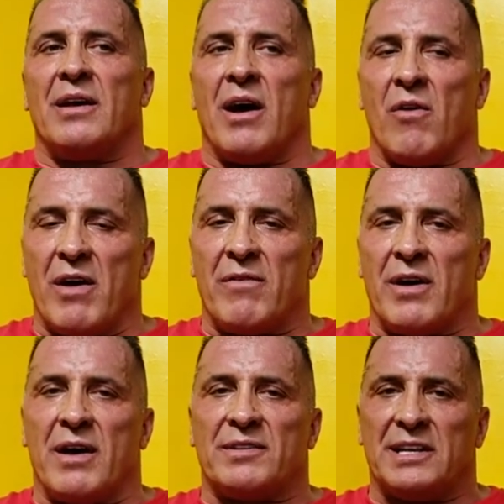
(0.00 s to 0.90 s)

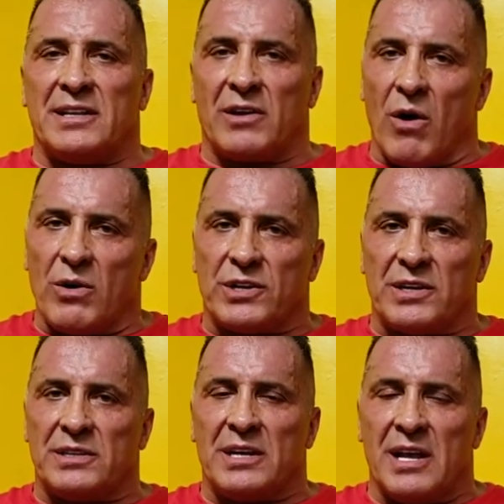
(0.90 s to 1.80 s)
However, I've seen
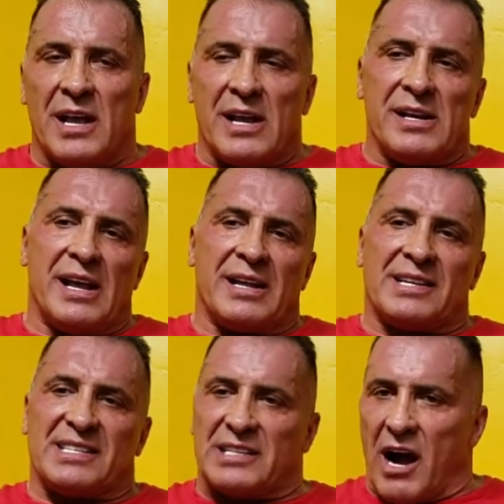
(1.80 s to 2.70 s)
coaches that
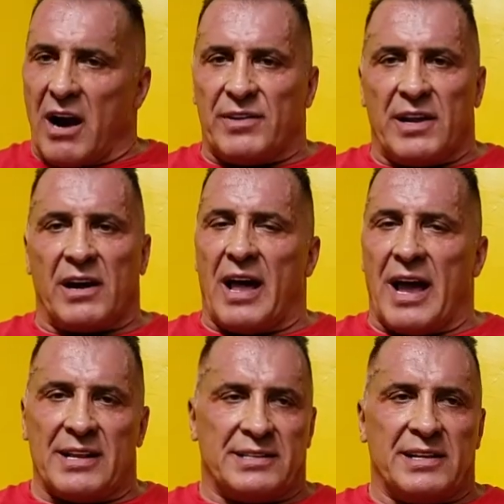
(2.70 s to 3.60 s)
starve their
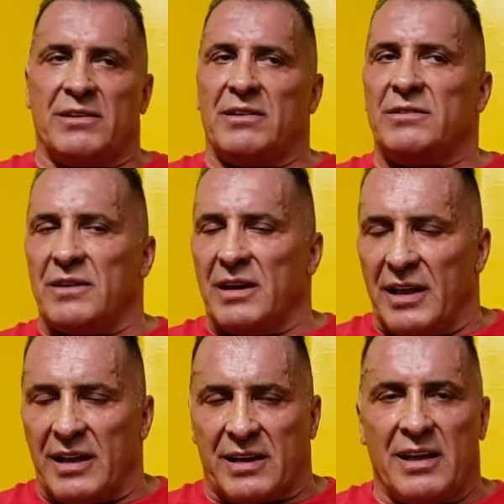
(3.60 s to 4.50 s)
clients to do uh,
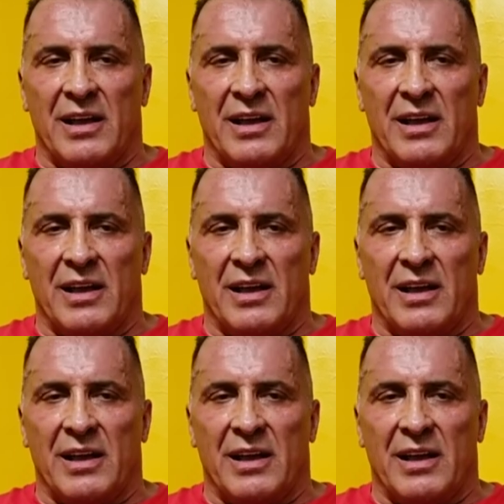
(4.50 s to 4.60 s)
like,